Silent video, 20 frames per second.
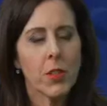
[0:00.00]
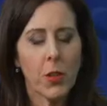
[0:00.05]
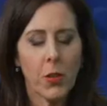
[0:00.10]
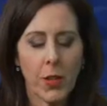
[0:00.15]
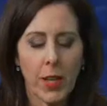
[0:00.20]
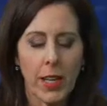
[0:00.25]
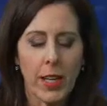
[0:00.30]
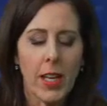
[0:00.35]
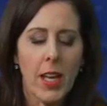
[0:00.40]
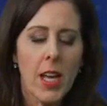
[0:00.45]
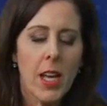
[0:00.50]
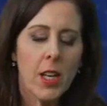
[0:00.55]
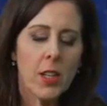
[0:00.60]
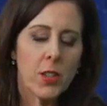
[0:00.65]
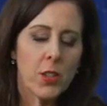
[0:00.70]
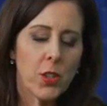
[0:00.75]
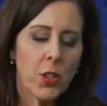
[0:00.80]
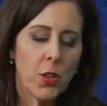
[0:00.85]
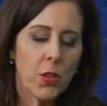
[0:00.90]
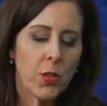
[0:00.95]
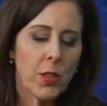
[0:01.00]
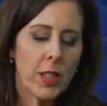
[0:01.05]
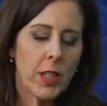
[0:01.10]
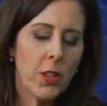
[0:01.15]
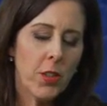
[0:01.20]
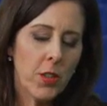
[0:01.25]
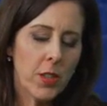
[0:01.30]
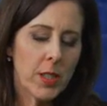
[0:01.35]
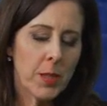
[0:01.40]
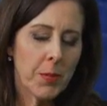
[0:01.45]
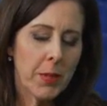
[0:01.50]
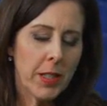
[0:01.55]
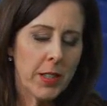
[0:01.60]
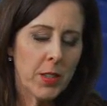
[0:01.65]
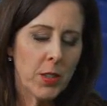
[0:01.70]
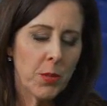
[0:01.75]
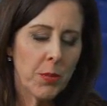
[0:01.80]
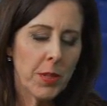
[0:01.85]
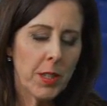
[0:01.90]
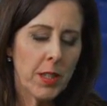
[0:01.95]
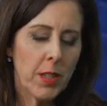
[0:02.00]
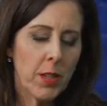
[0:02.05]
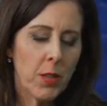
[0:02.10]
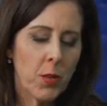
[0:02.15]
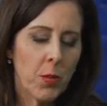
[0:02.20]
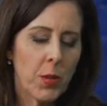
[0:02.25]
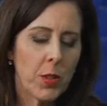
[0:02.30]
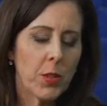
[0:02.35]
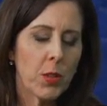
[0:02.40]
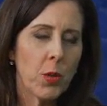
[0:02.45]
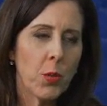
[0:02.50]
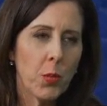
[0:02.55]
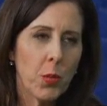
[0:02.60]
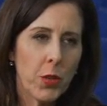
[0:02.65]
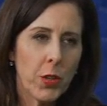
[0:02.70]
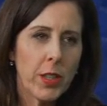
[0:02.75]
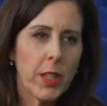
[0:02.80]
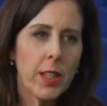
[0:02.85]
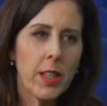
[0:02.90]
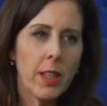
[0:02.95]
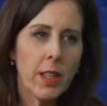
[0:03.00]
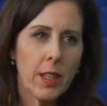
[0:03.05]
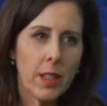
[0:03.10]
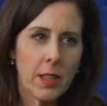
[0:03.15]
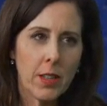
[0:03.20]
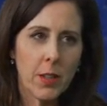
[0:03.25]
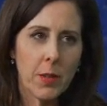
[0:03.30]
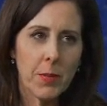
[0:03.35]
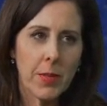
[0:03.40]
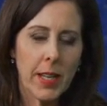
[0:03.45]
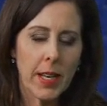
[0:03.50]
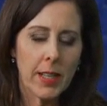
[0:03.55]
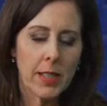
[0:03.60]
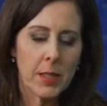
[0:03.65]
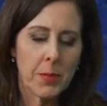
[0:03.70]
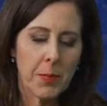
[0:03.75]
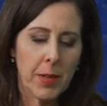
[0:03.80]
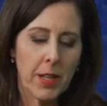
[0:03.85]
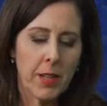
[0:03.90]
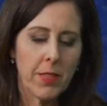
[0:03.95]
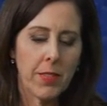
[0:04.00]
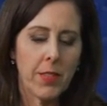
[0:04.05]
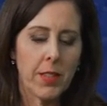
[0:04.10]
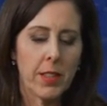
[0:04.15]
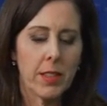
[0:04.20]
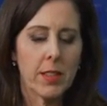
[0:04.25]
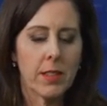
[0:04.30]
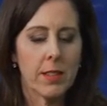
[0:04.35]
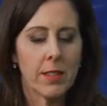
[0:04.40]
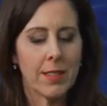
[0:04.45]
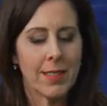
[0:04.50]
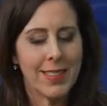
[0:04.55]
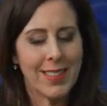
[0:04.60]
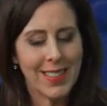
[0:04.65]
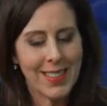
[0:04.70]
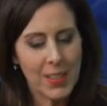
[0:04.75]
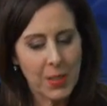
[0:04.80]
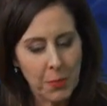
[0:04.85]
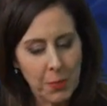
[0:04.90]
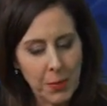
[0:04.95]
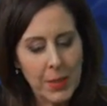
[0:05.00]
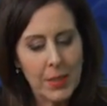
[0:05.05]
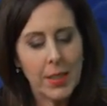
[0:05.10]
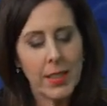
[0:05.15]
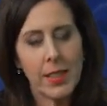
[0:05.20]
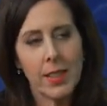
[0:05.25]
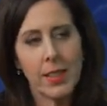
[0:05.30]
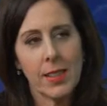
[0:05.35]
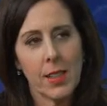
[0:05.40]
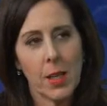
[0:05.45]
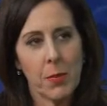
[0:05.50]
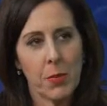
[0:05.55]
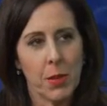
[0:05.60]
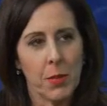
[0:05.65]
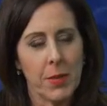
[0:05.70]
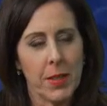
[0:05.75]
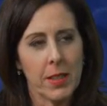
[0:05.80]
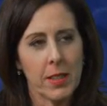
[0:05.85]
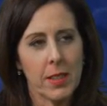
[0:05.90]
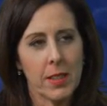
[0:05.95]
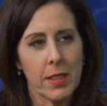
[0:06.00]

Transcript: Okay, so can you explain to me what the working income tax benefit disability supplement